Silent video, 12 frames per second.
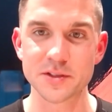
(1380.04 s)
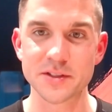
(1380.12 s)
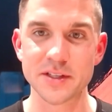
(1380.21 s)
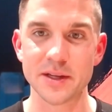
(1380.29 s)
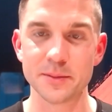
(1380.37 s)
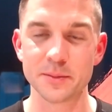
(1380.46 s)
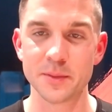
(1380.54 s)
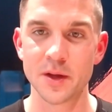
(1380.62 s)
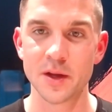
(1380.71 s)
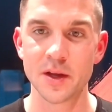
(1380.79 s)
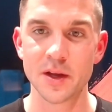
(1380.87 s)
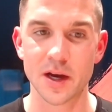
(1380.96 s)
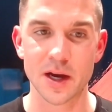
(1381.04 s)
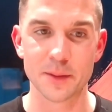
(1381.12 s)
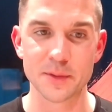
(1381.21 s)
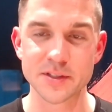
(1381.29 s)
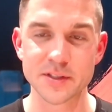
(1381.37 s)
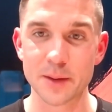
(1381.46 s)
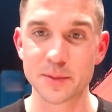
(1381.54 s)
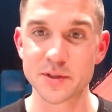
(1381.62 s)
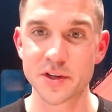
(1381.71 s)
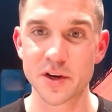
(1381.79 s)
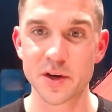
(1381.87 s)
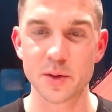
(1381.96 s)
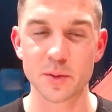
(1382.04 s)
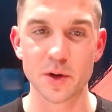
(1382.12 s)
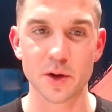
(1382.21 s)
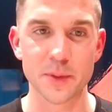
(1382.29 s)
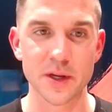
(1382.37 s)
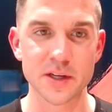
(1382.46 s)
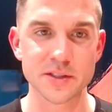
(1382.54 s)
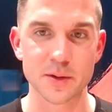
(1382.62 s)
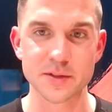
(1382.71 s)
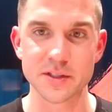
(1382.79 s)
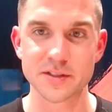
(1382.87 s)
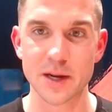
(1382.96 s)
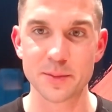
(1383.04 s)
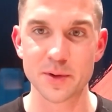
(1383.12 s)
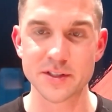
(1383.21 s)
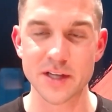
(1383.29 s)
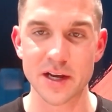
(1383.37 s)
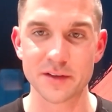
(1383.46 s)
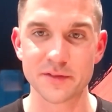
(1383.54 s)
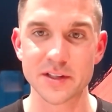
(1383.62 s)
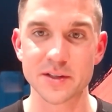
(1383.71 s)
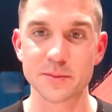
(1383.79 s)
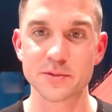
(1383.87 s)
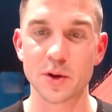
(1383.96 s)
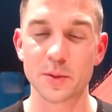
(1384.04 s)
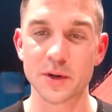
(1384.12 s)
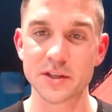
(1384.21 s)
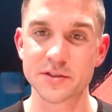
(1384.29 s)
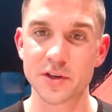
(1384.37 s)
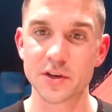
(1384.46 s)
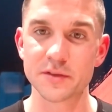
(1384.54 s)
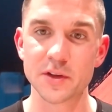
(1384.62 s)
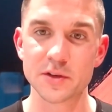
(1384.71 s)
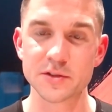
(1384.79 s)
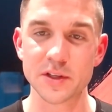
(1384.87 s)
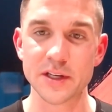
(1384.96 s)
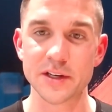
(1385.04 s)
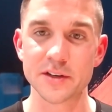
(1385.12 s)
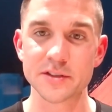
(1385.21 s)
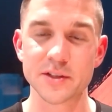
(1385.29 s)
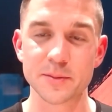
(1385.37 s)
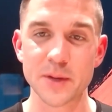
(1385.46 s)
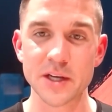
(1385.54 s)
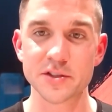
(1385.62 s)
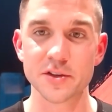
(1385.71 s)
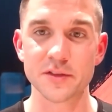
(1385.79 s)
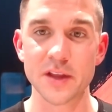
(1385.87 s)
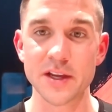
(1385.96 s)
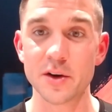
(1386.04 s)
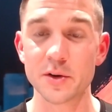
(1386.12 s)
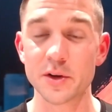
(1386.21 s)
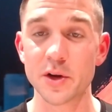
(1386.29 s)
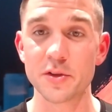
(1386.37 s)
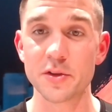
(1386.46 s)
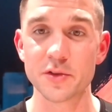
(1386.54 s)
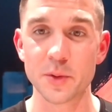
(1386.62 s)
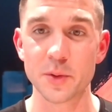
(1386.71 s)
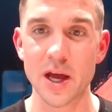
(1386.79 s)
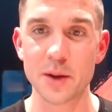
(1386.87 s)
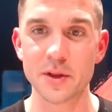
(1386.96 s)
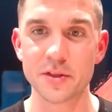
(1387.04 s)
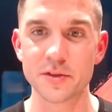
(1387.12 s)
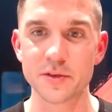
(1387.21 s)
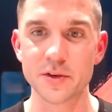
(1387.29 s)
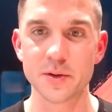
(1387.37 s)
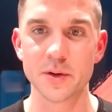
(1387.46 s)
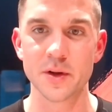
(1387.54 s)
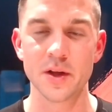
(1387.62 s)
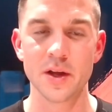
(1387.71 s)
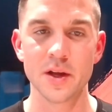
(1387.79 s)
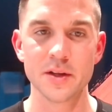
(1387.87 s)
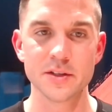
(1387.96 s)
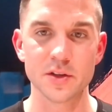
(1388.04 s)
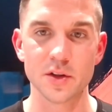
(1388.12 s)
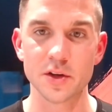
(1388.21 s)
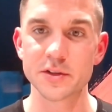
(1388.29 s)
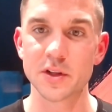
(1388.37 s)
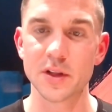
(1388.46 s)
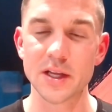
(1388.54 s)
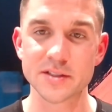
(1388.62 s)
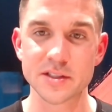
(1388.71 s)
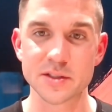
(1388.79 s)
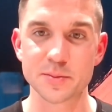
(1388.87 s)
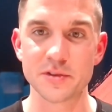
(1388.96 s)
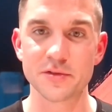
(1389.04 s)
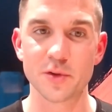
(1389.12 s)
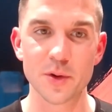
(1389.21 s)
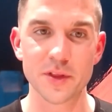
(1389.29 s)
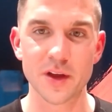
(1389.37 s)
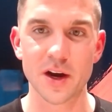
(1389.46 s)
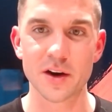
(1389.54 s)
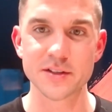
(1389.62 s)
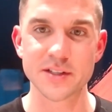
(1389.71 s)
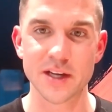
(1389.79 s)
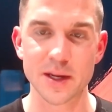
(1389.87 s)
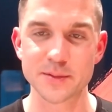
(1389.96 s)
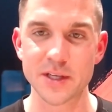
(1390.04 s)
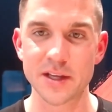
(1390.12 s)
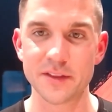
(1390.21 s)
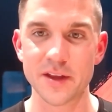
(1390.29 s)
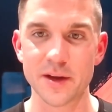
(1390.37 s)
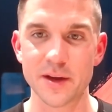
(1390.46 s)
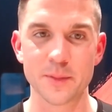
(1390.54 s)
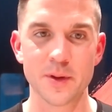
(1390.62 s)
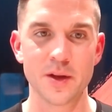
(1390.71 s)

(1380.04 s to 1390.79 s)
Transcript: team, the cybersecurity world, because I was a cyber attack victim. So I want to serve those leaders to make sure they don't go through what I went through, to learn the lessons before the hard times hit them.